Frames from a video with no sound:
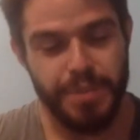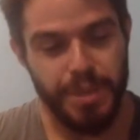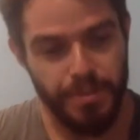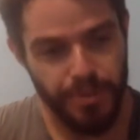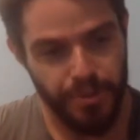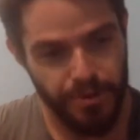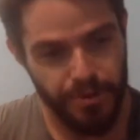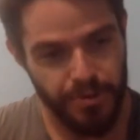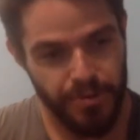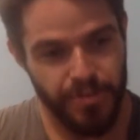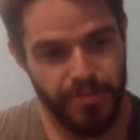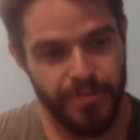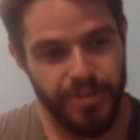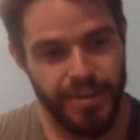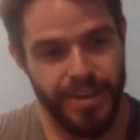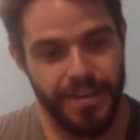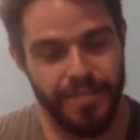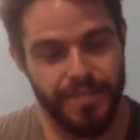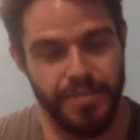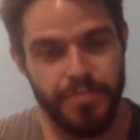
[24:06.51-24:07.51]
people who have
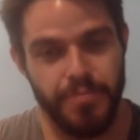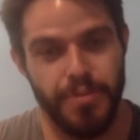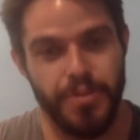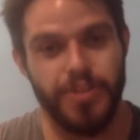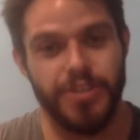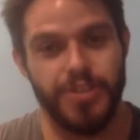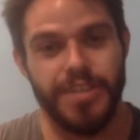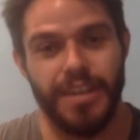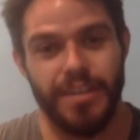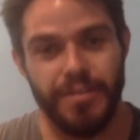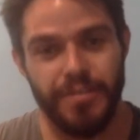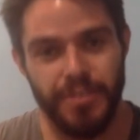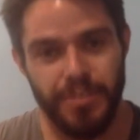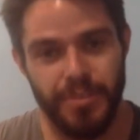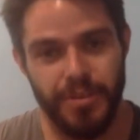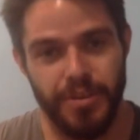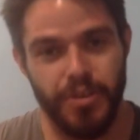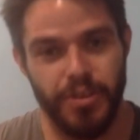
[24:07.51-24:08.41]
kind of emerged out of a, a